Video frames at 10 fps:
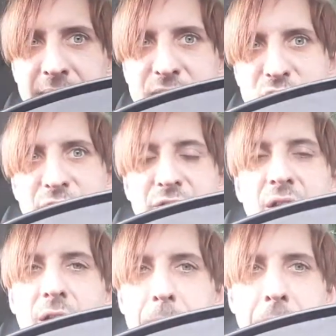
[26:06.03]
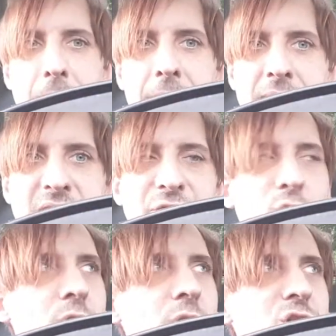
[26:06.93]
of Batman's evil
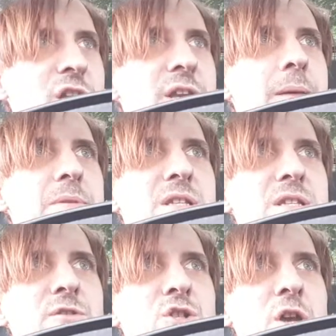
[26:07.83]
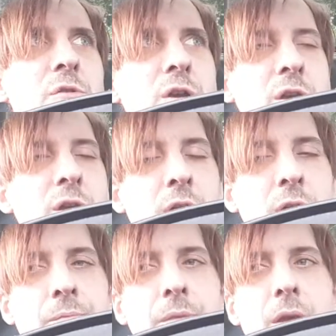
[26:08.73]
arch nemesis for Joker, you
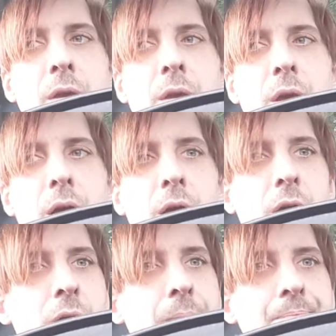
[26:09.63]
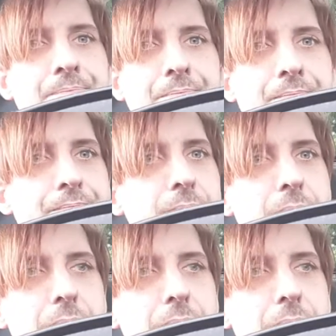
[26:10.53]
know. But